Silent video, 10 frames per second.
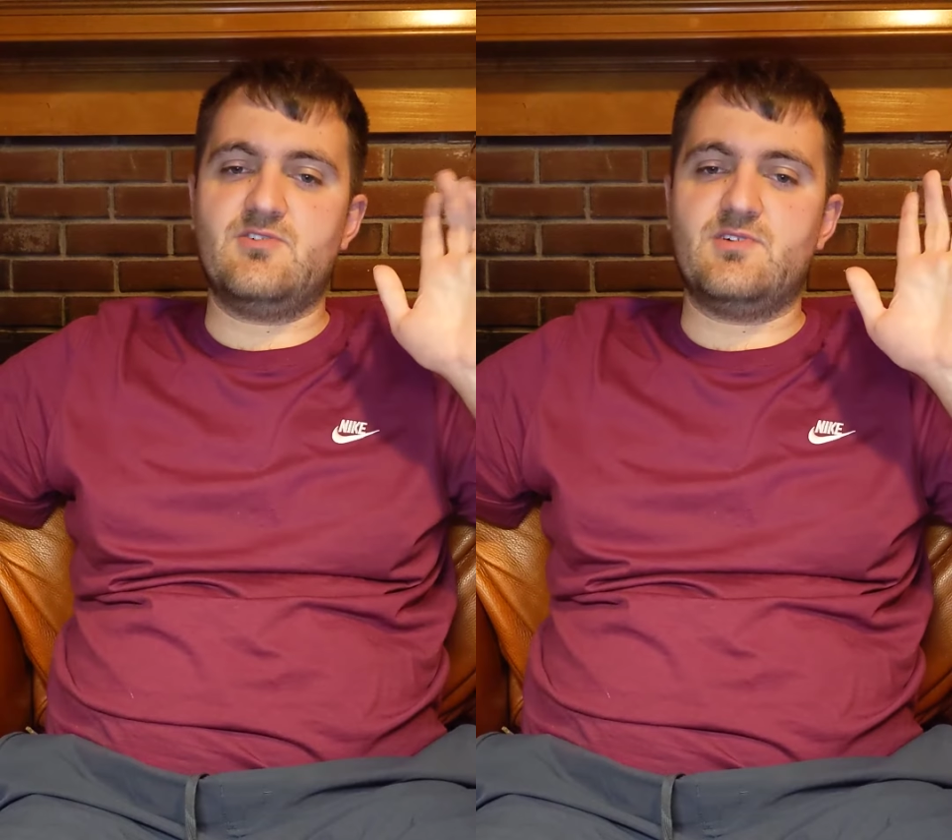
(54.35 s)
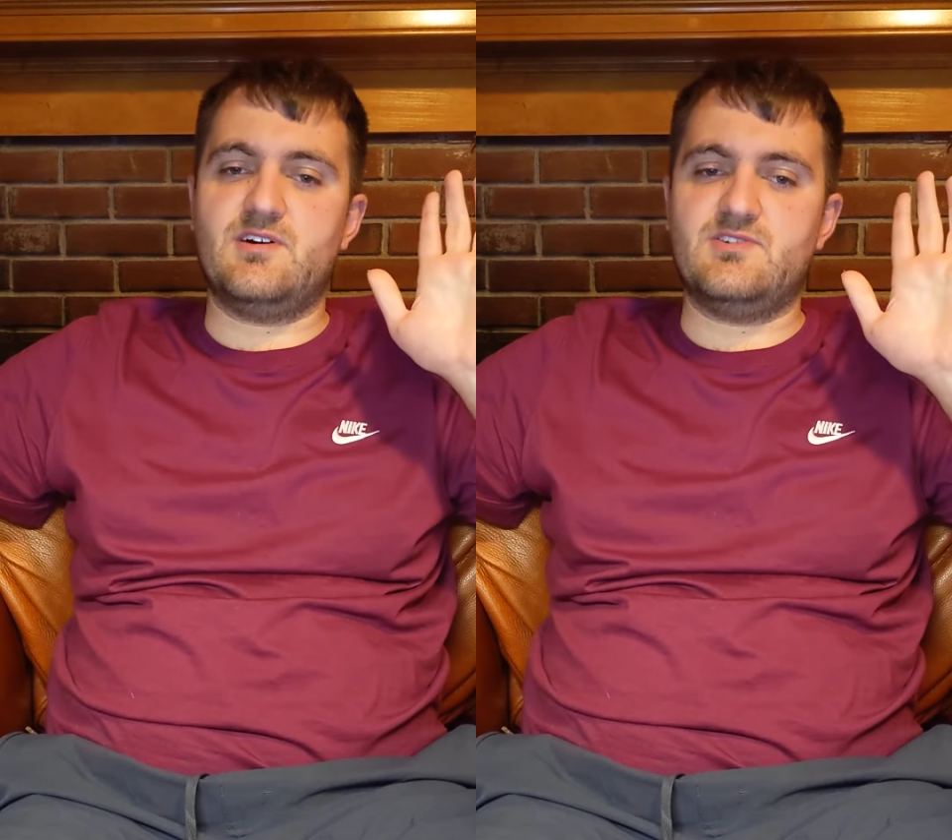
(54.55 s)

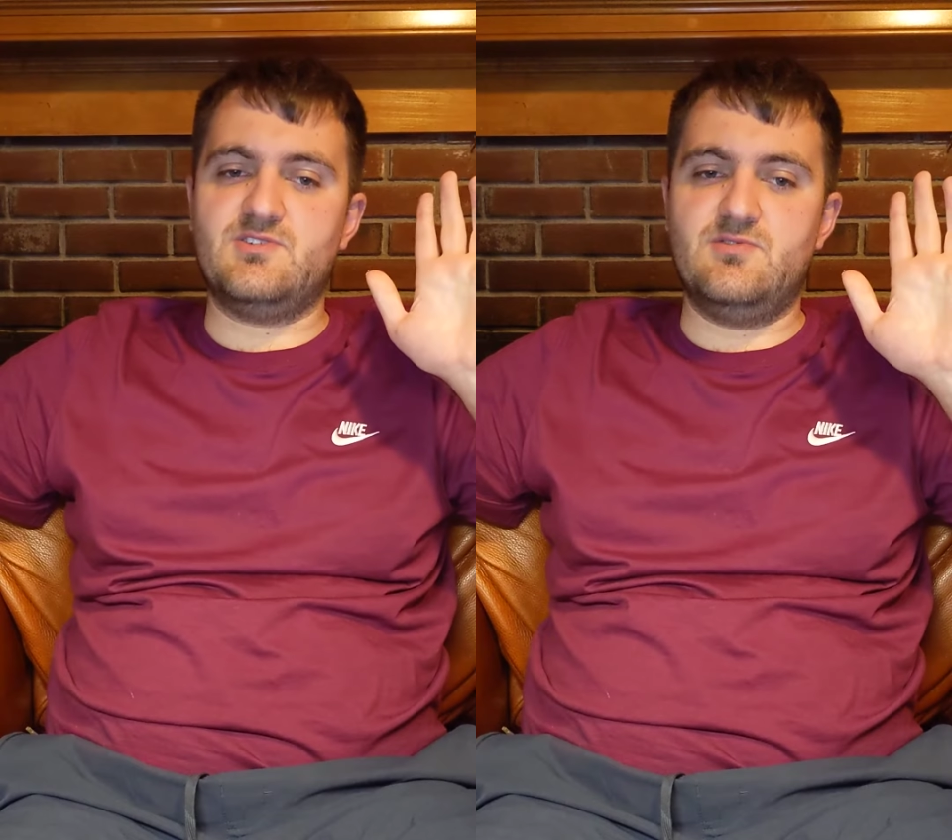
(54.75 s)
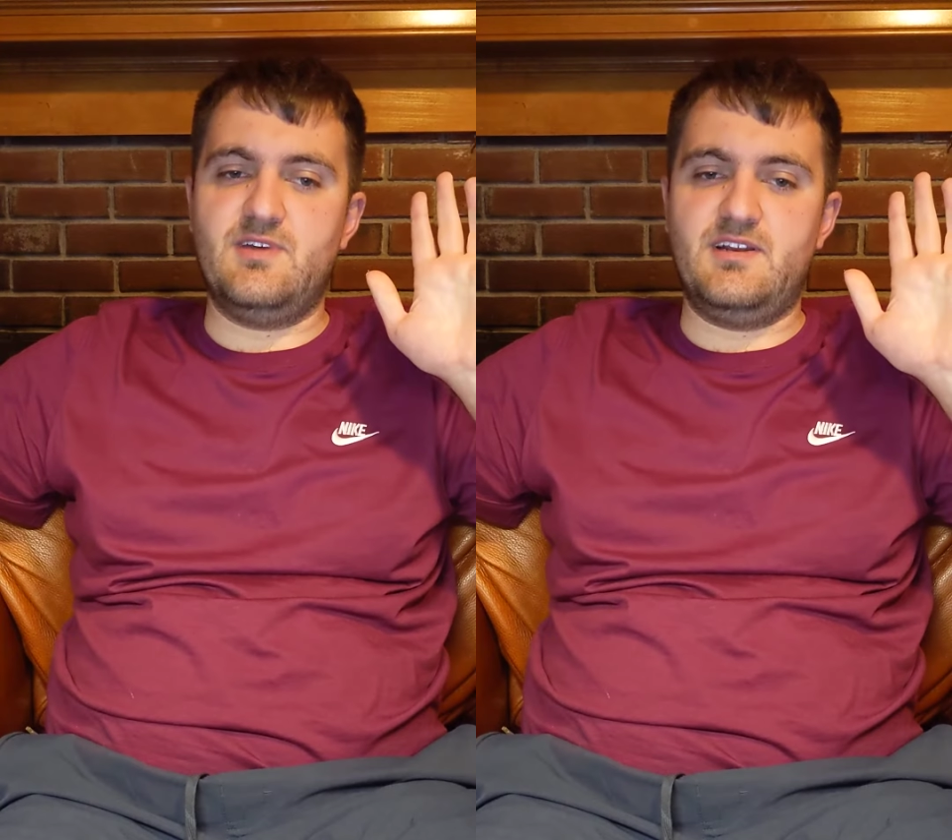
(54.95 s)
across
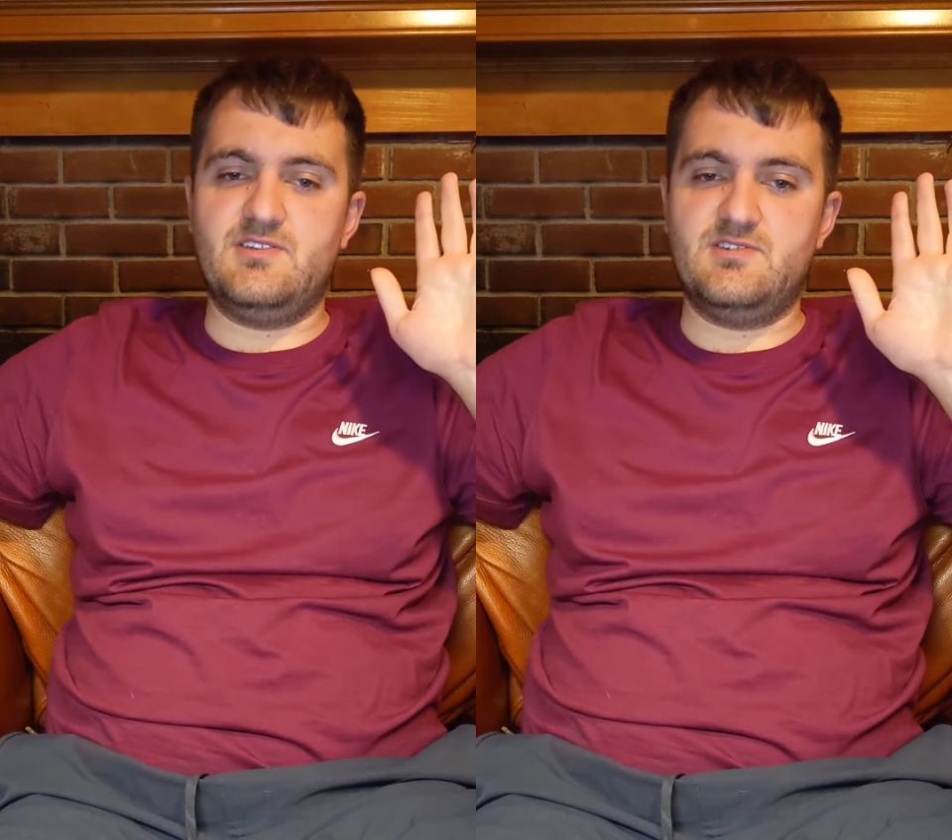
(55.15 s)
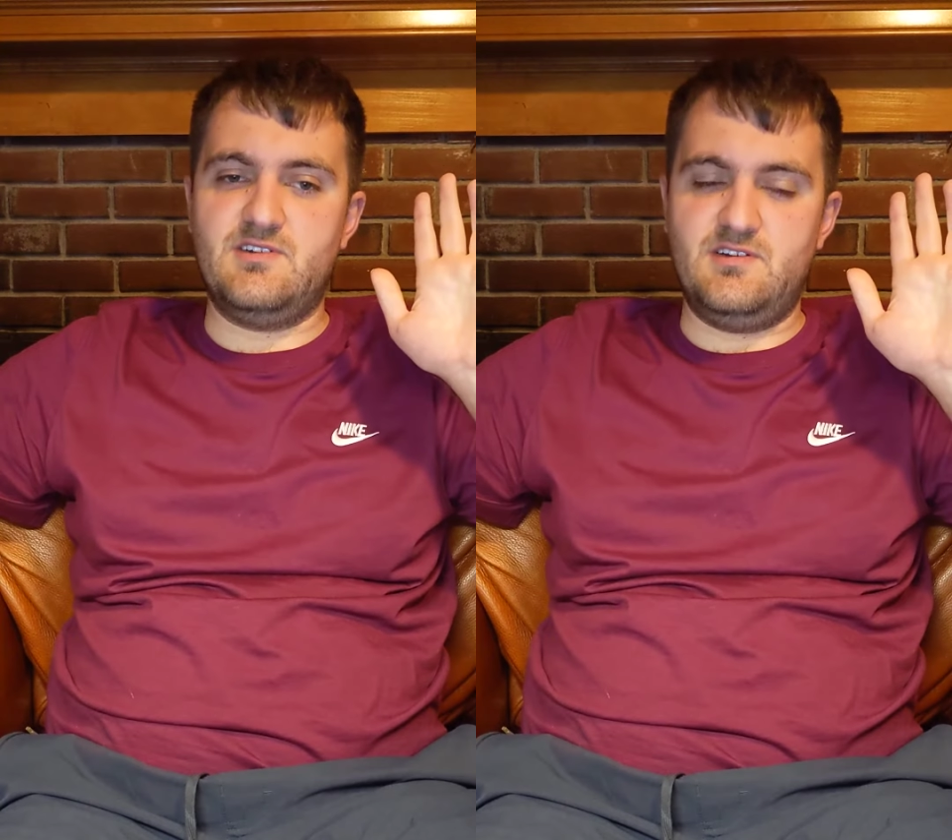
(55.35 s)
the
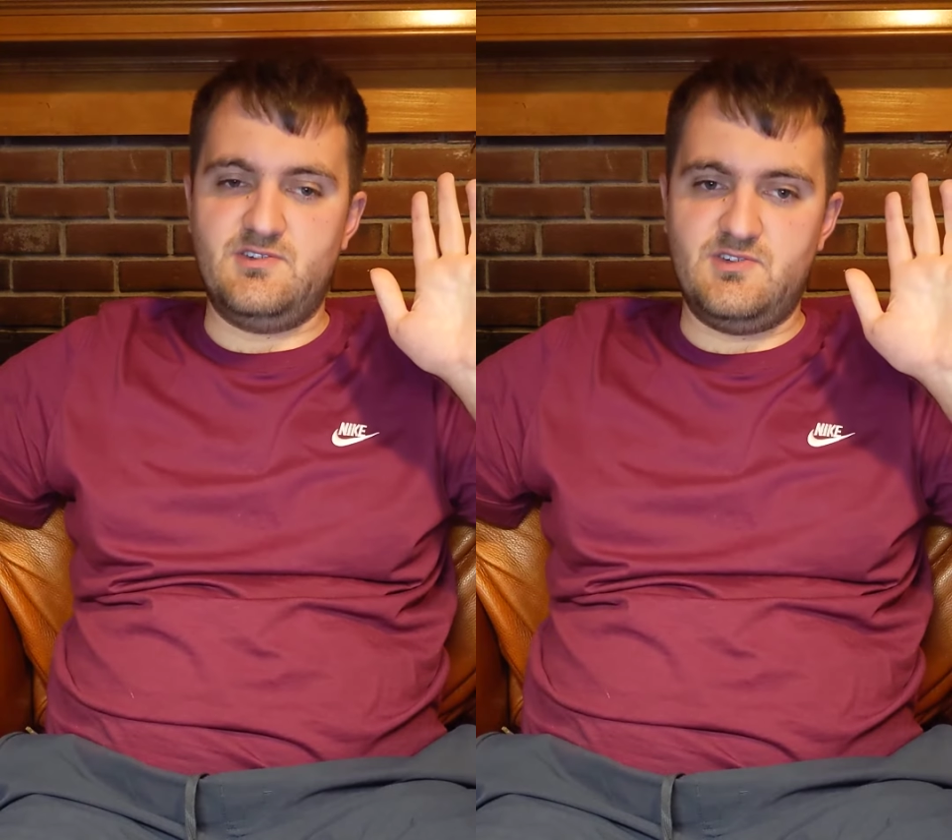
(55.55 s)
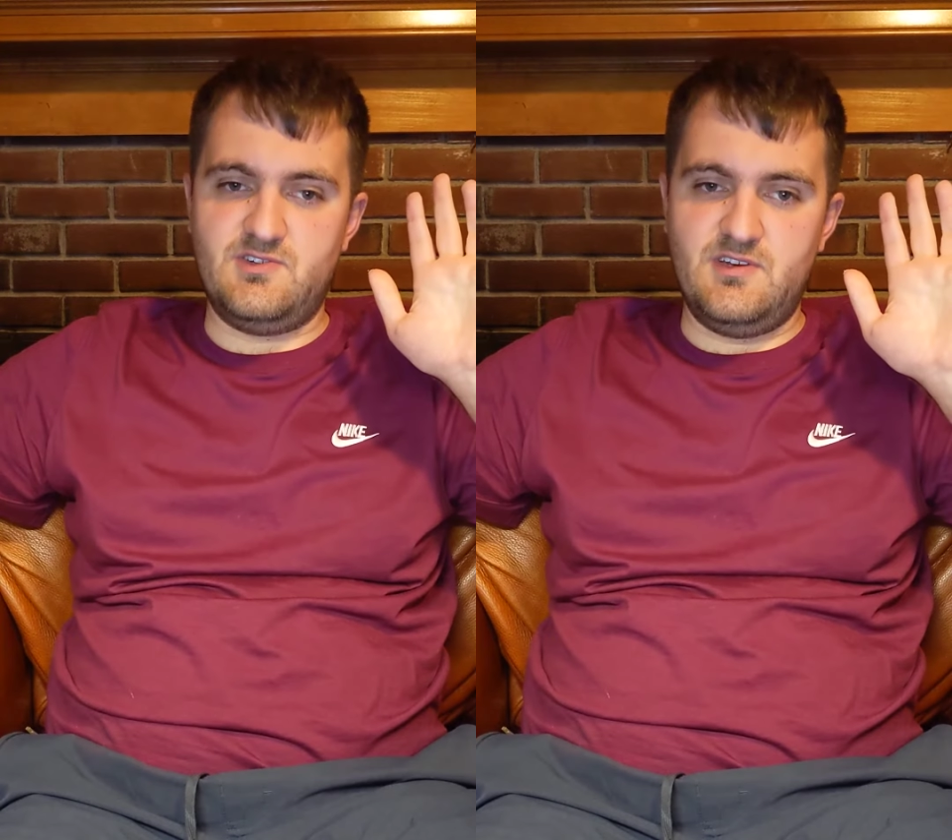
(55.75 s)
United
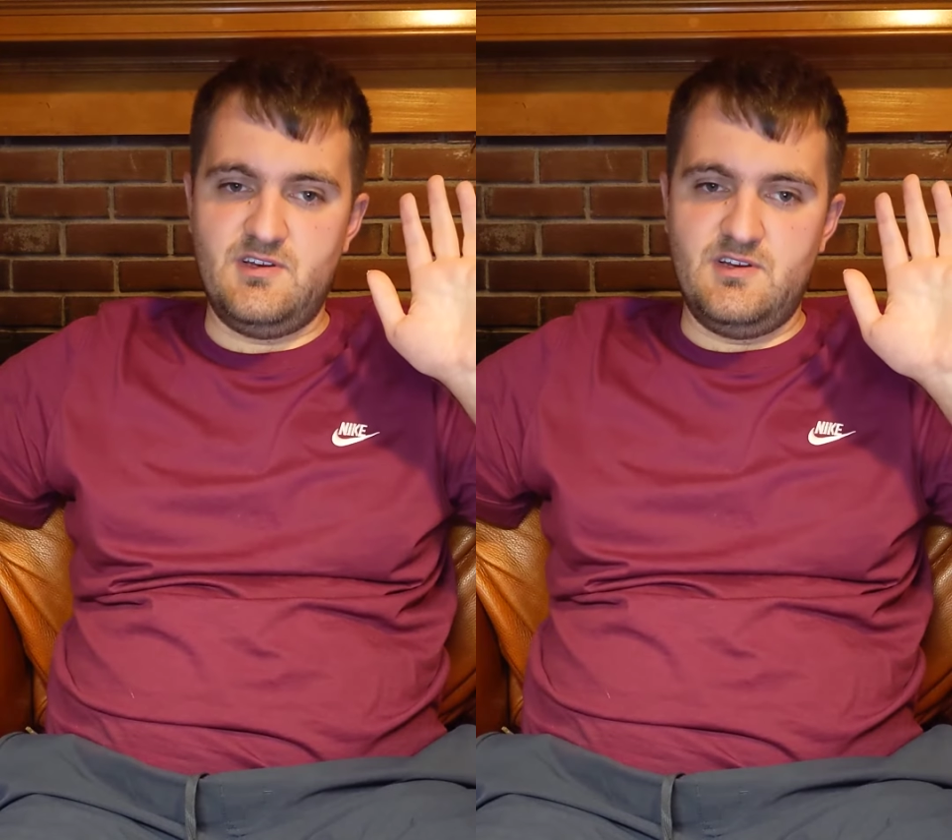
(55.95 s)
States.